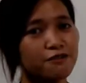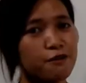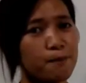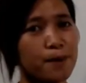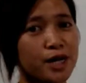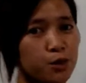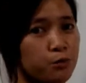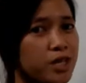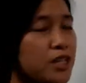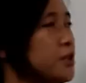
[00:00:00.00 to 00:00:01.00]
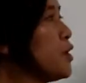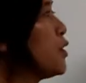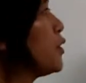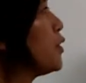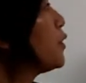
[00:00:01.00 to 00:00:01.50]
of binomial.
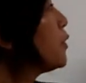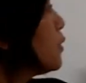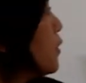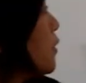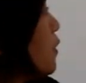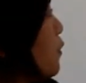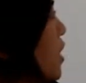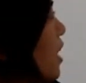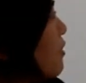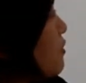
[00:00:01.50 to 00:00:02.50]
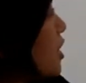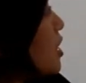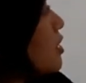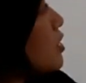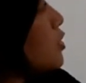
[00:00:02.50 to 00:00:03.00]
We have
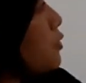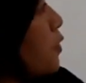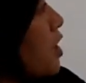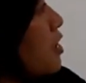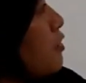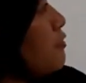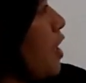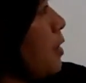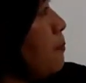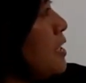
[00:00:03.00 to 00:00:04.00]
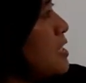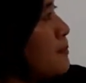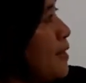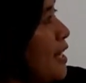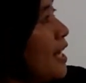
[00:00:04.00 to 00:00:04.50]
here the square of a
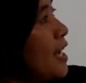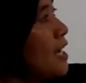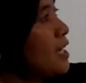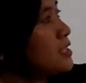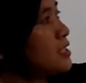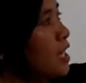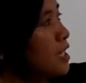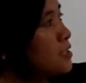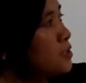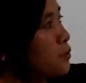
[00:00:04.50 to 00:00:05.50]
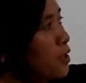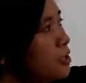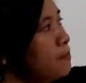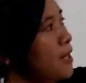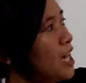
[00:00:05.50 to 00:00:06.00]
plus b is a
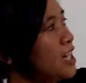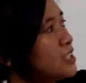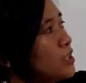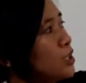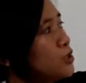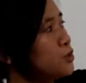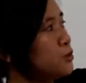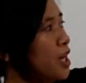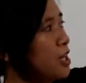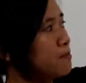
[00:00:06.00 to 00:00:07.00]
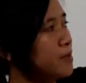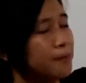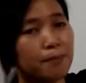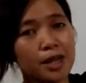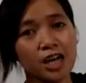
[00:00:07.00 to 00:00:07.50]
squared plus
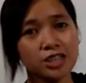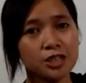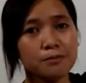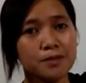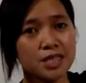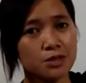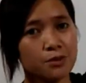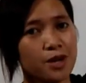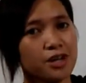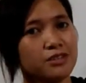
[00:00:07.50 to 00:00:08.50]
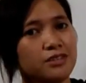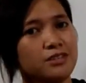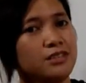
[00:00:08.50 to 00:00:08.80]
2ab plus b squared.